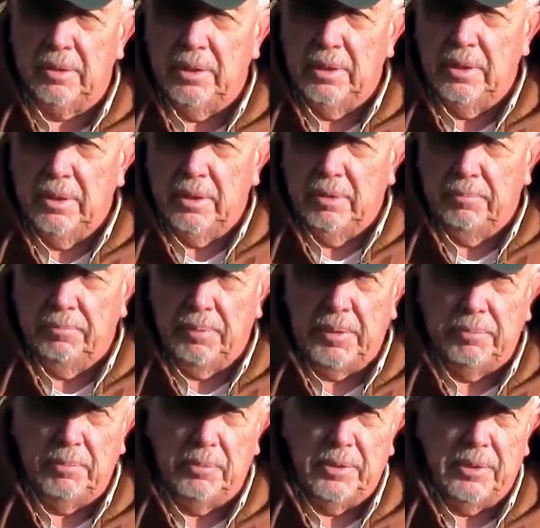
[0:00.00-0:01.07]
uh,
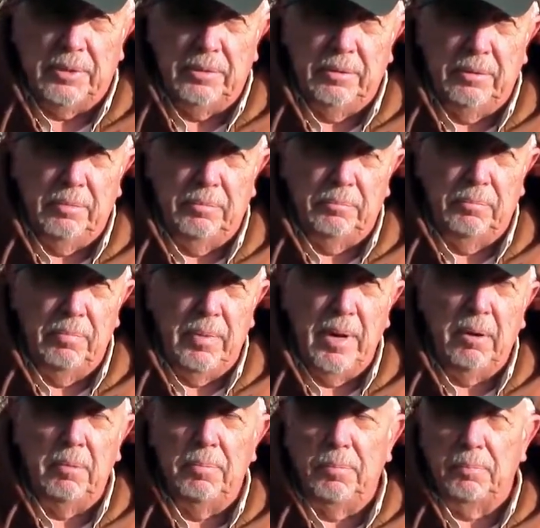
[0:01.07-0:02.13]
people that
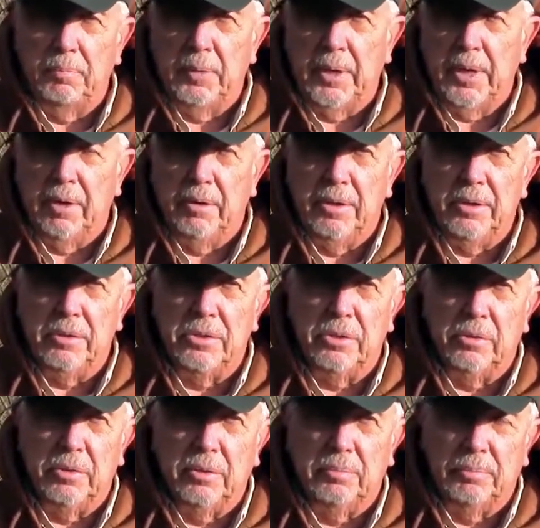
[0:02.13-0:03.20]
mail carriers
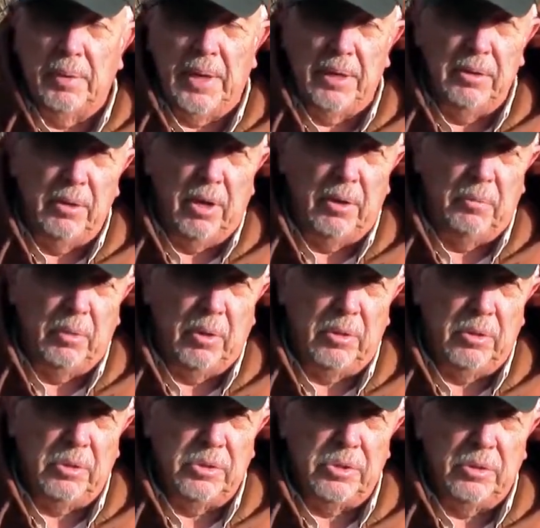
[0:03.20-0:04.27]
or PennDOT
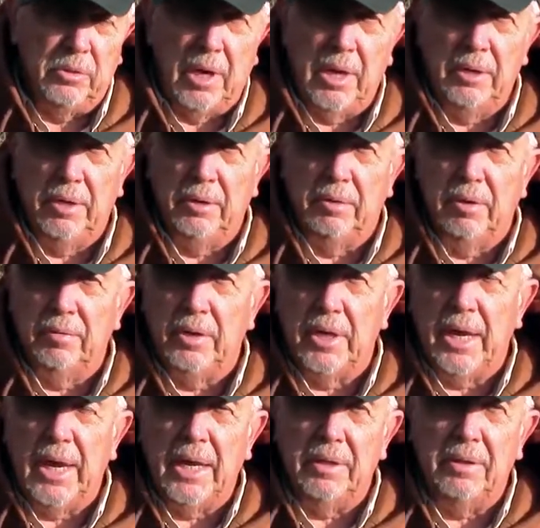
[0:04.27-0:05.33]
workers. They're out here every
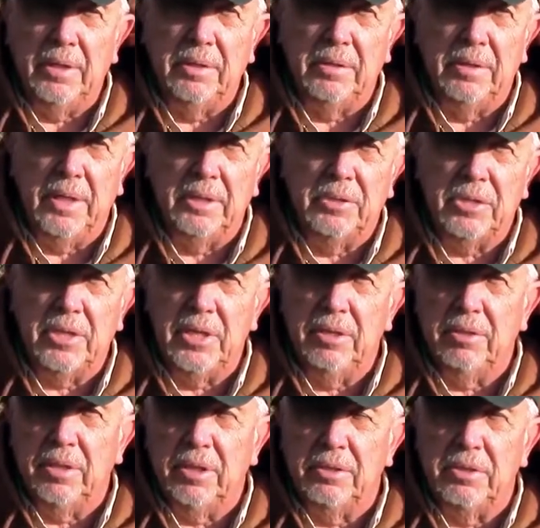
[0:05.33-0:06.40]
day. They, they see
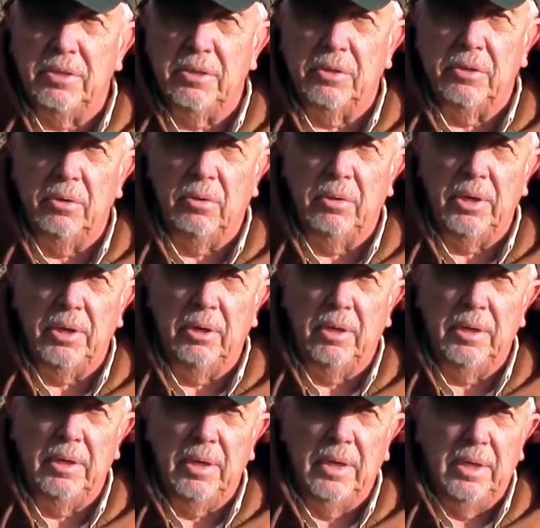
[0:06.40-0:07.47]
things that are going
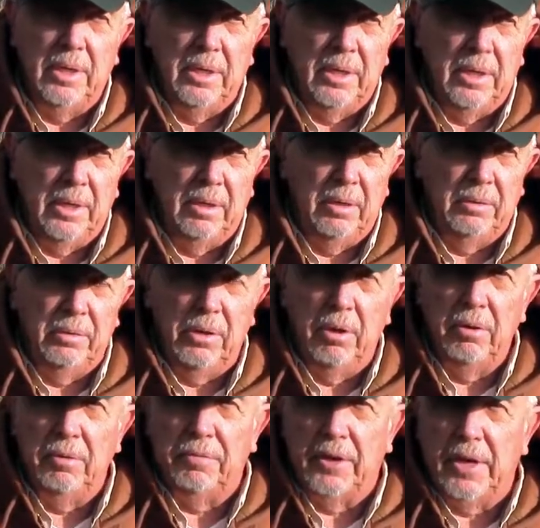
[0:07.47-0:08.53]
on and
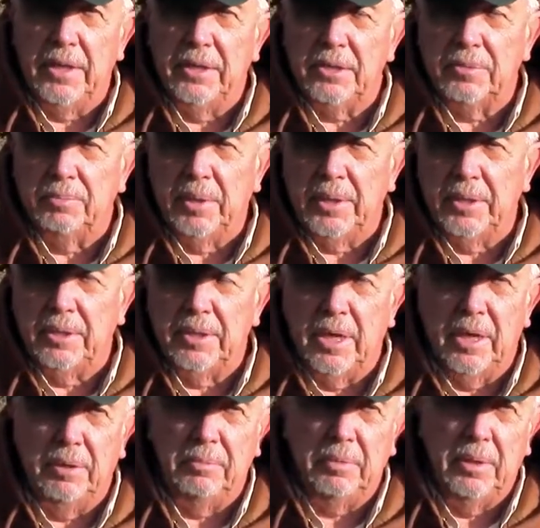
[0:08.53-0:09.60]
notify us by the
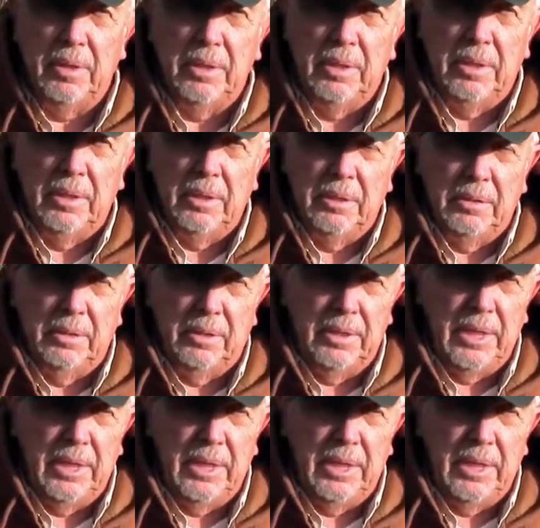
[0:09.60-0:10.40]
time the